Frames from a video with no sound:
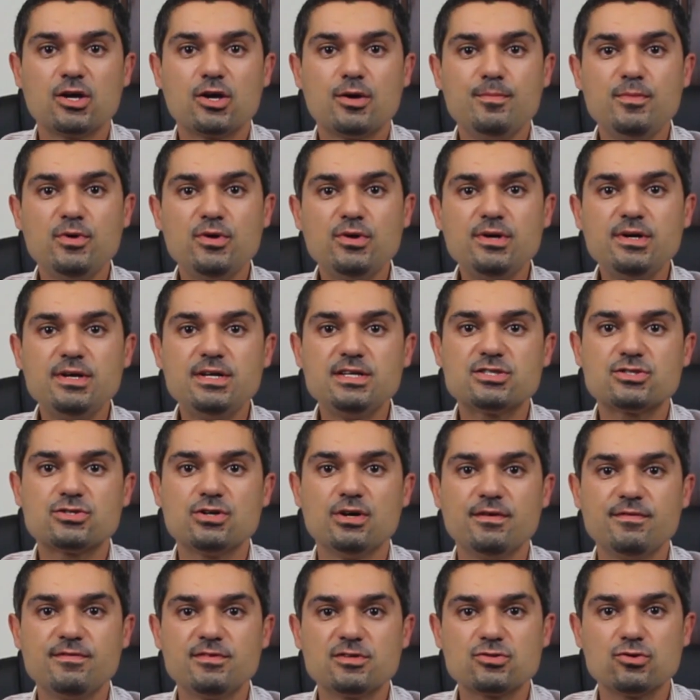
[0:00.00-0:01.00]
Community
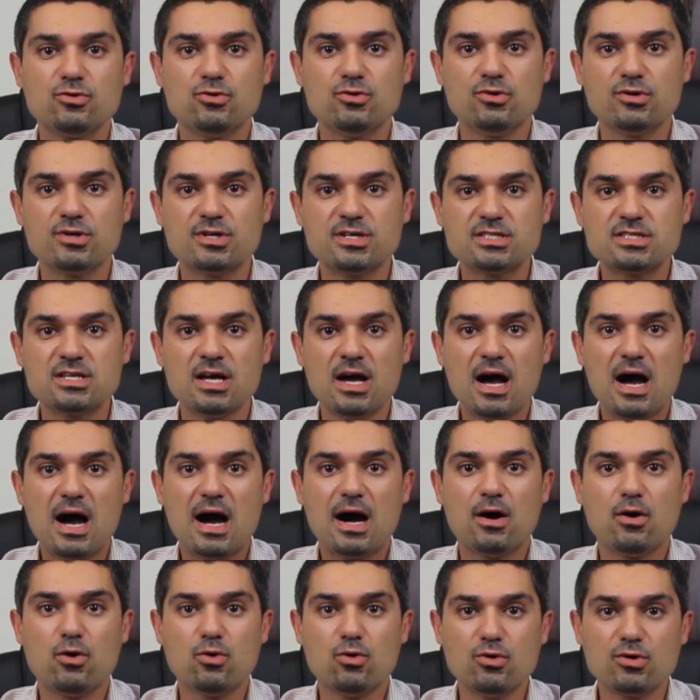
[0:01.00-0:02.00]
service orders
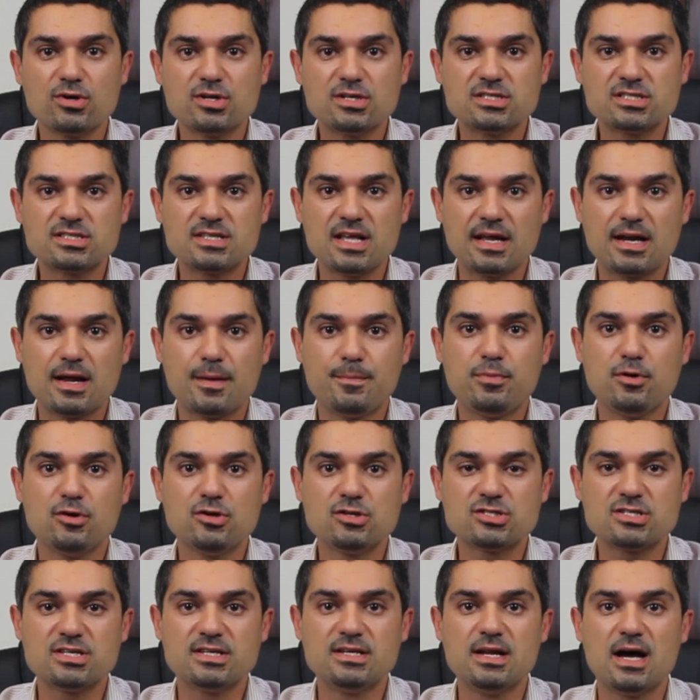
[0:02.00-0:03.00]
are orders that a
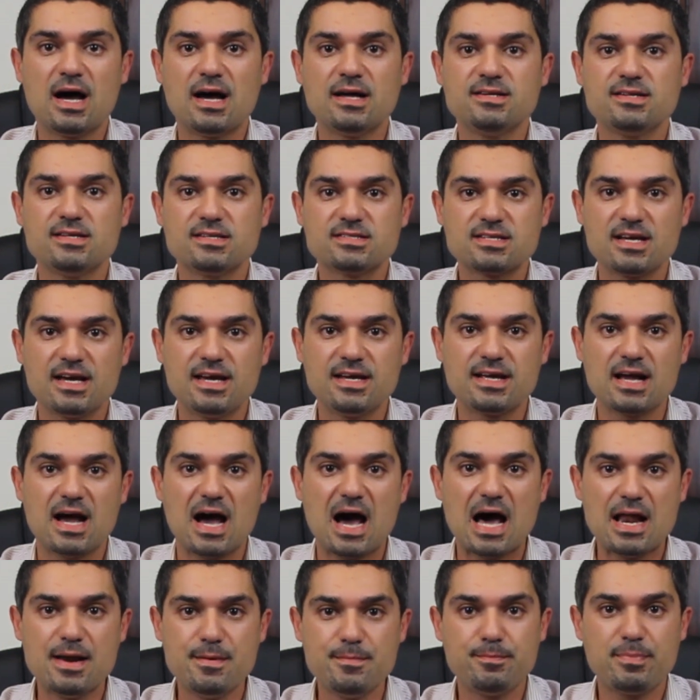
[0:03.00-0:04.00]
person undertake
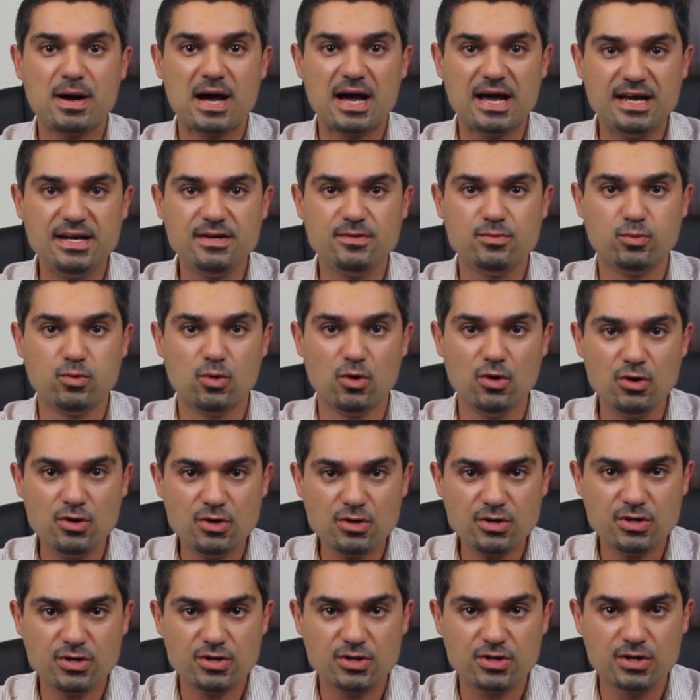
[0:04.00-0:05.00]
unpaid
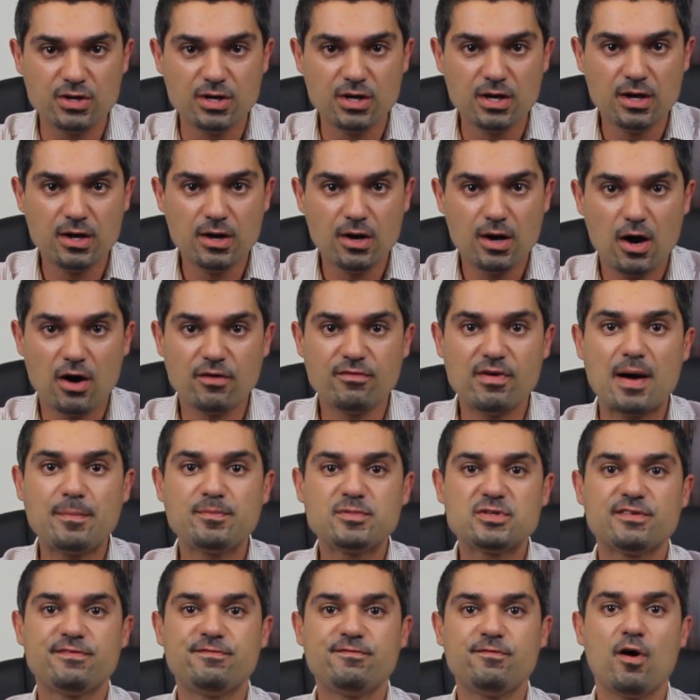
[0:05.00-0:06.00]
work of
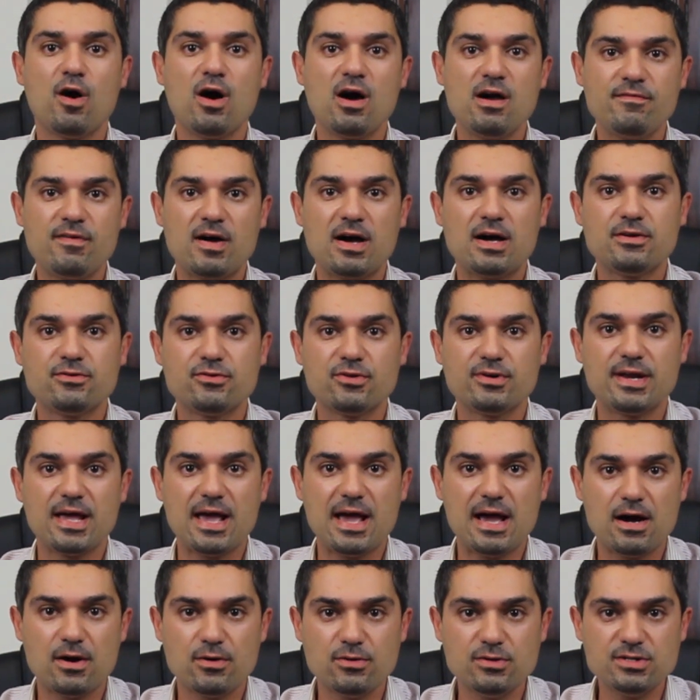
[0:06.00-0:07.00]
up to 500
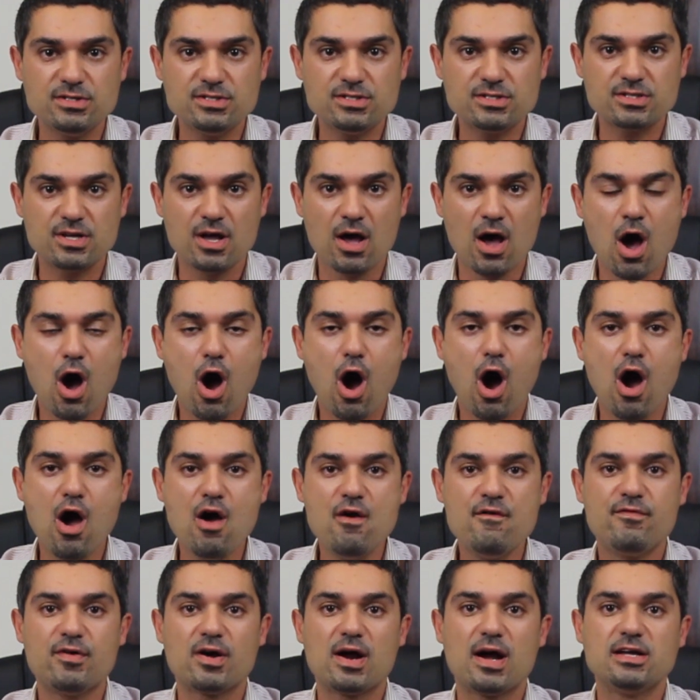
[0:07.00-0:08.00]
hours
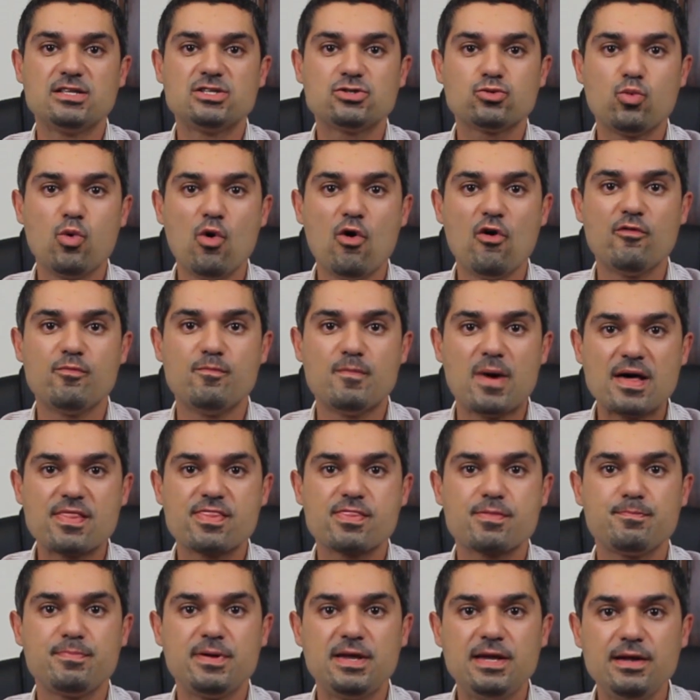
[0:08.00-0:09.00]
over a 12
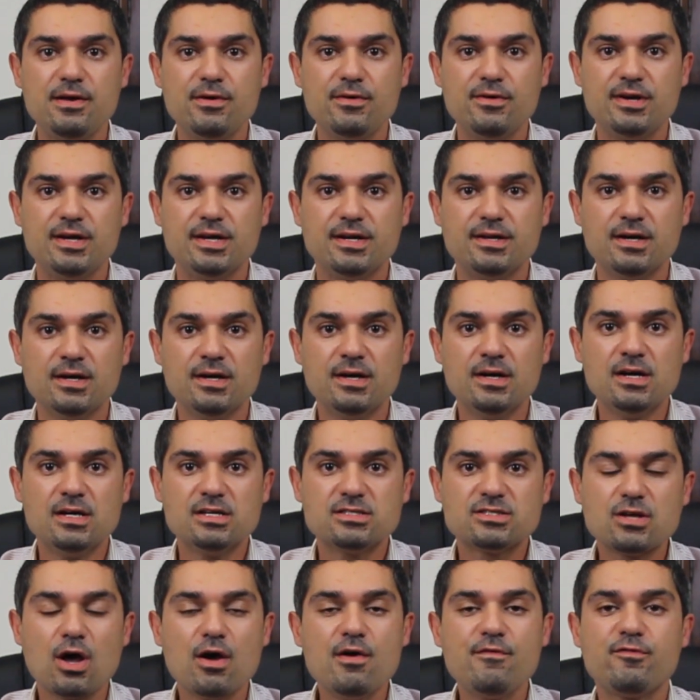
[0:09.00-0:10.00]
month period.
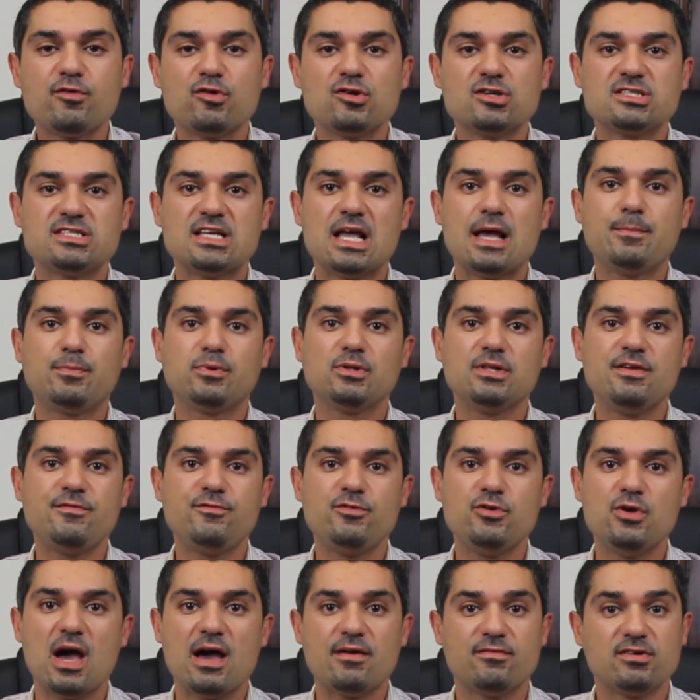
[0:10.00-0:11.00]
So, for example,
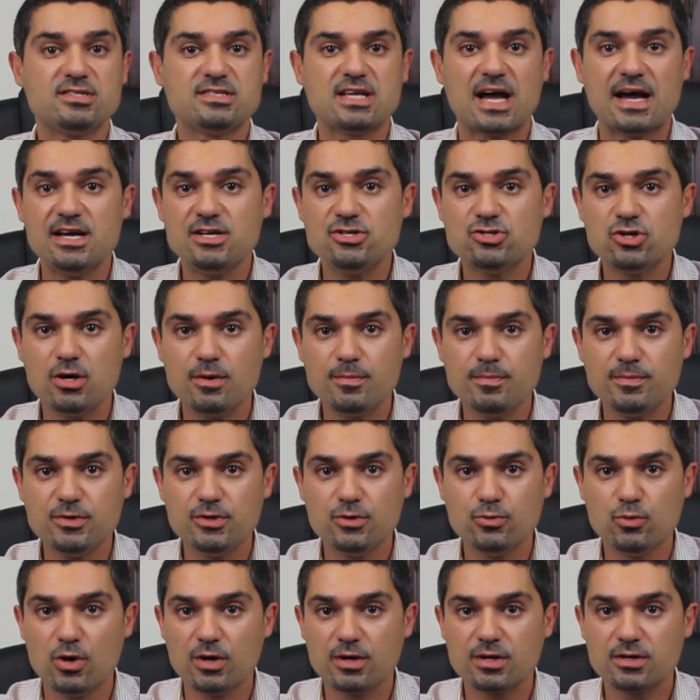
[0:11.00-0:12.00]
if you have a day job,
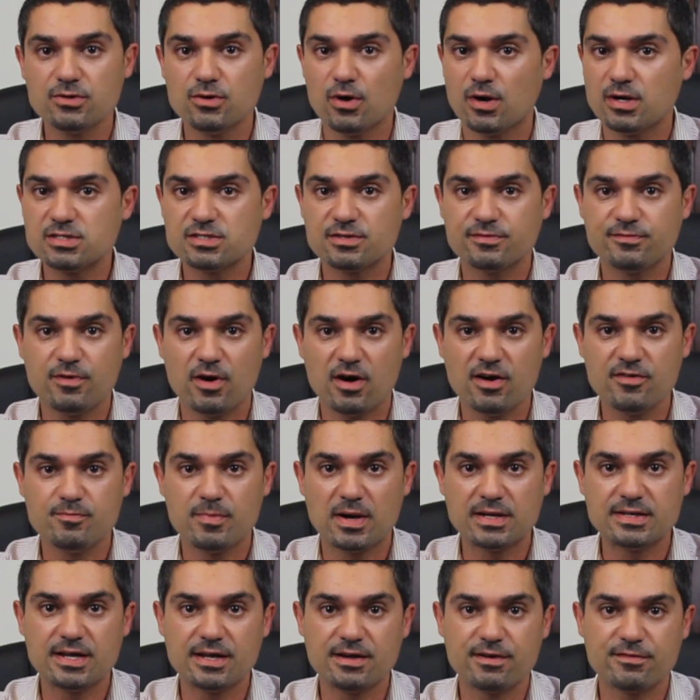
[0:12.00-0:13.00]
you work 9 to 5
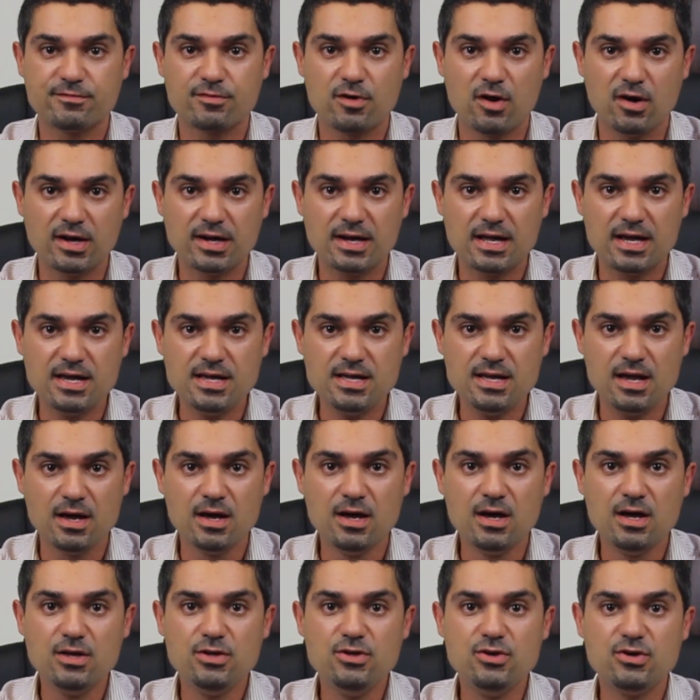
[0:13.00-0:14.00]
Monday to Friday,
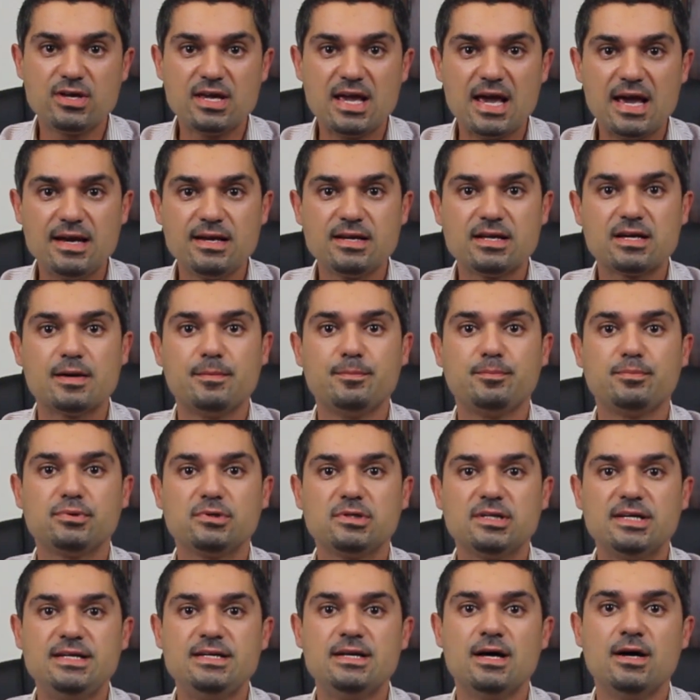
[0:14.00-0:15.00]
you can
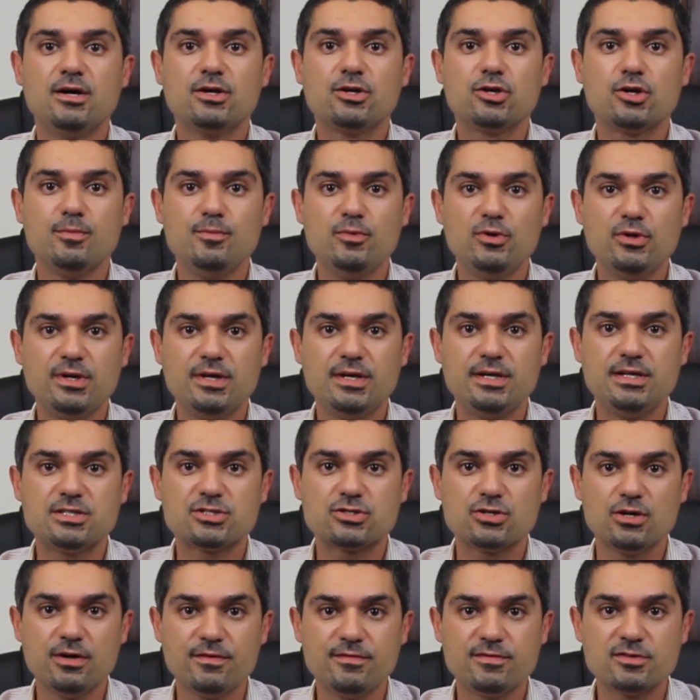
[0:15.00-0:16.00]
complete community
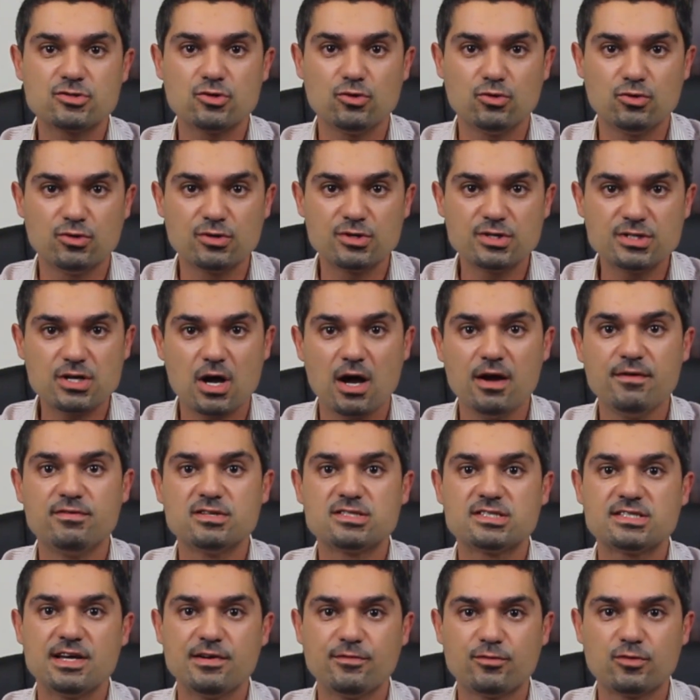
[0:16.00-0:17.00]
service orders over
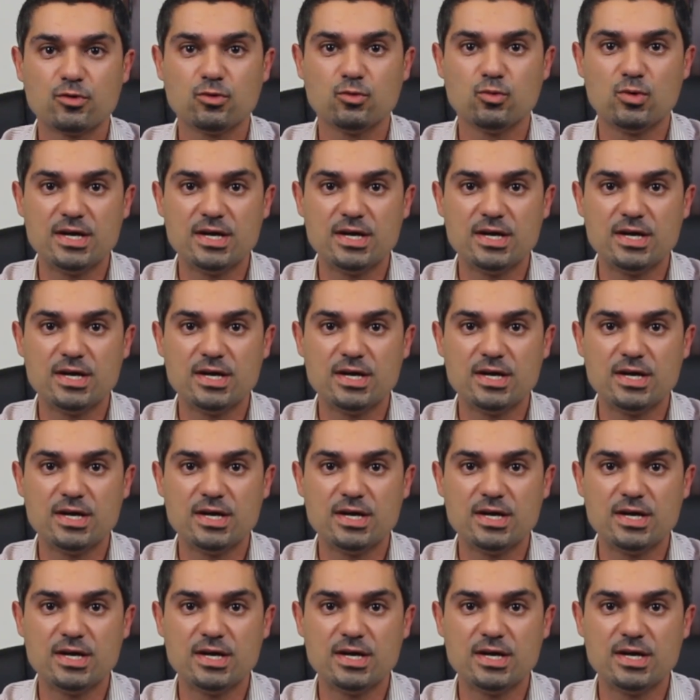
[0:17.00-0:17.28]
several